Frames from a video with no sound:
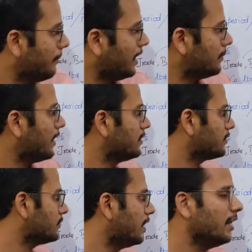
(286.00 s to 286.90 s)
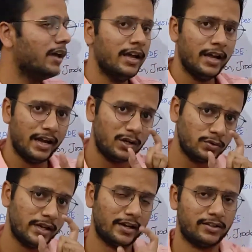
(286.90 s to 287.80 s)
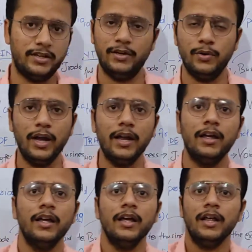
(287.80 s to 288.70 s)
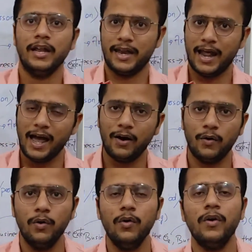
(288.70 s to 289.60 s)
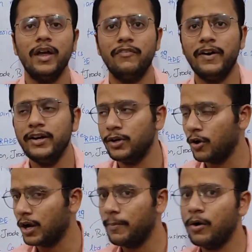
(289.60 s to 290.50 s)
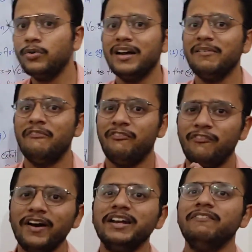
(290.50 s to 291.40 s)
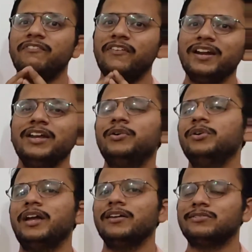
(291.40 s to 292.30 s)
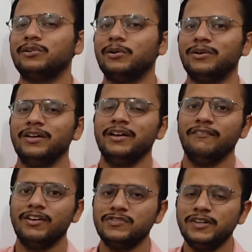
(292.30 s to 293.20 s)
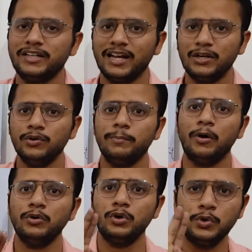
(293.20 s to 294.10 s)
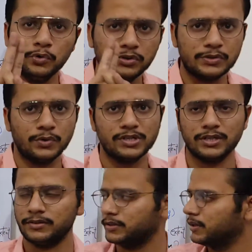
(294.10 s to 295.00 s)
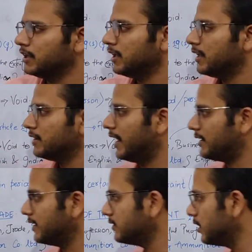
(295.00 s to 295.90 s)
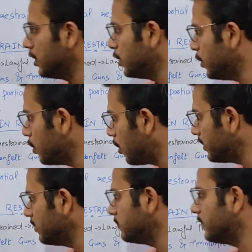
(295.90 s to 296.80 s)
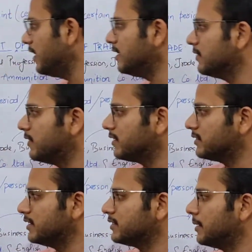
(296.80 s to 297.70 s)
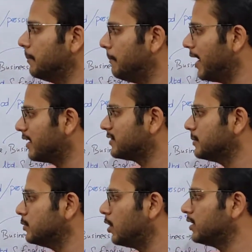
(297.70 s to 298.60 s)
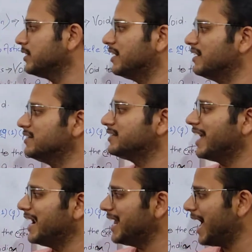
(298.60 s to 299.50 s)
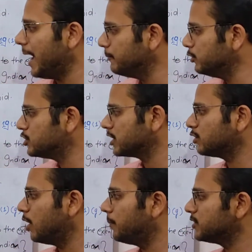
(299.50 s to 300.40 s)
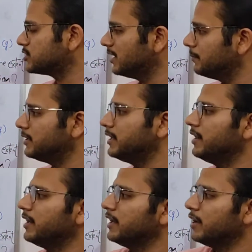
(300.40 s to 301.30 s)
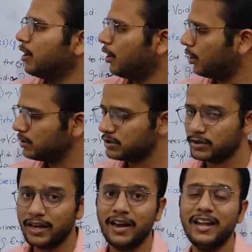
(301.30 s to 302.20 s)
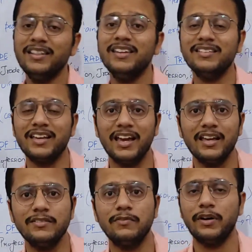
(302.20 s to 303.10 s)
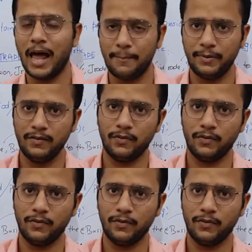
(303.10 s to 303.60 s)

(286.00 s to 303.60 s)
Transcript: meant by this word, to the extent. Okay. Now, if I talk about a very good case law, which will tell you about two situations, that is Nordenfeld versus Maxim Norden Guns and Ammunition Corporation Limited. Also, in this case, what happened